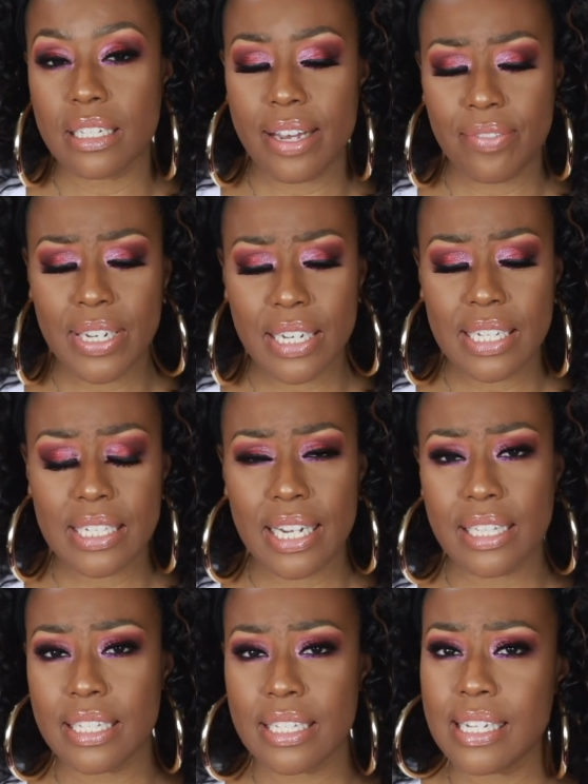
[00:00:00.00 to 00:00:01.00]
definitely
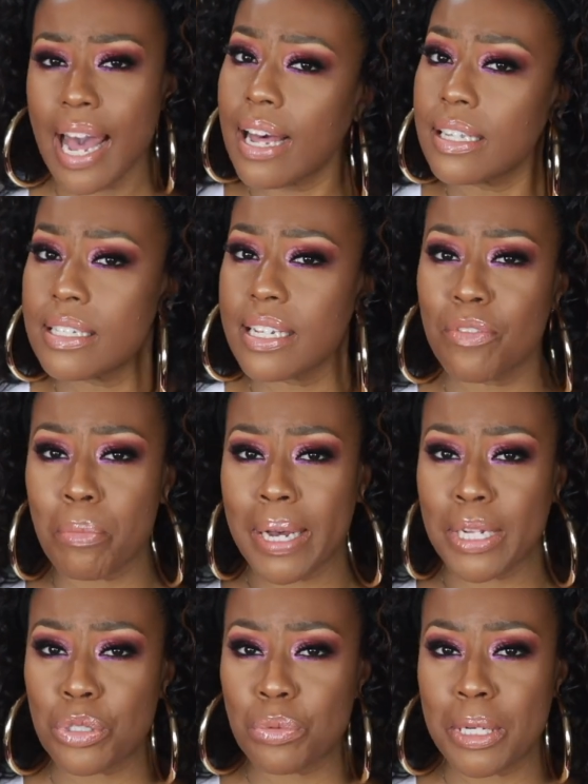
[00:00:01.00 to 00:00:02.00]
check these out and save
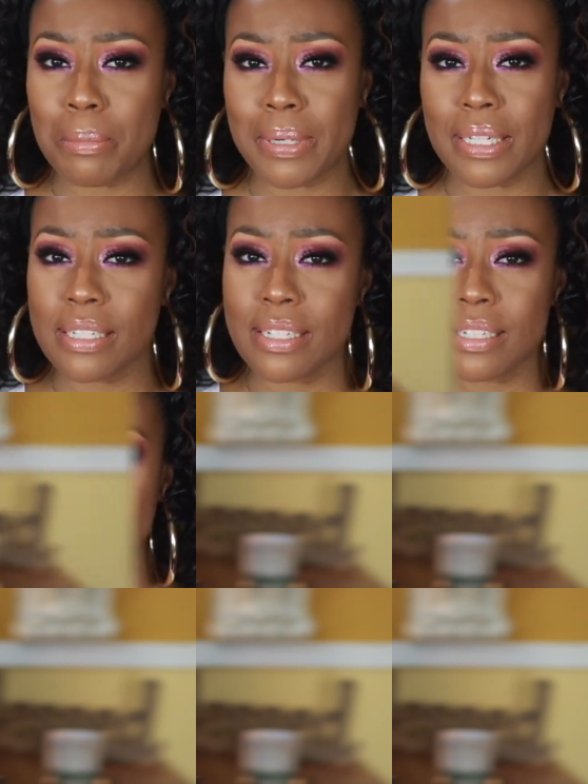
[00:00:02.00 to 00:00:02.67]
about twenty bucks.